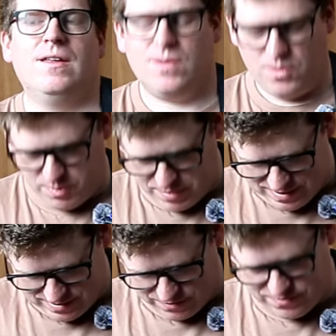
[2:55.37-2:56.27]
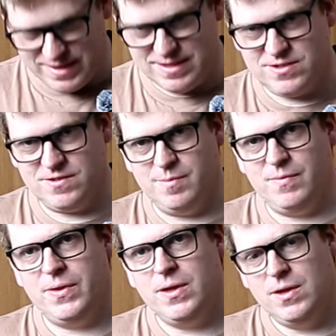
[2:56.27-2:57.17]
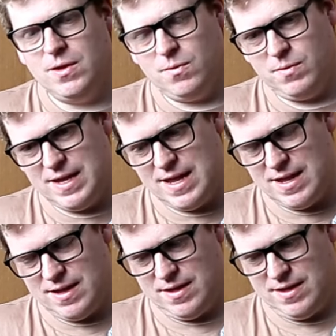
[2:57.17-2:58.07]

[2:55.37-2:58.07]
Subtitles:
called the basic Frailing strum, we